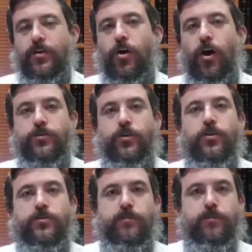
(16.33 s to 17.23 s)
God
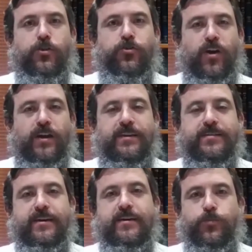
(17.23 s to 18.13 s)
turns to Moshe and he
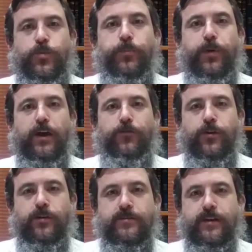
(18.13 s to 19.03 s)
says, Prepare for
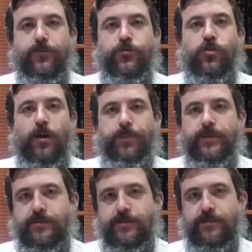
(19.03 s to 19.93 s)
yourself
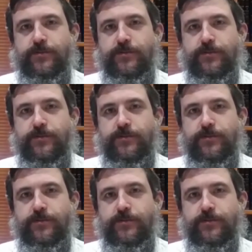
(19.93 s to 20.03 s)
trumpets.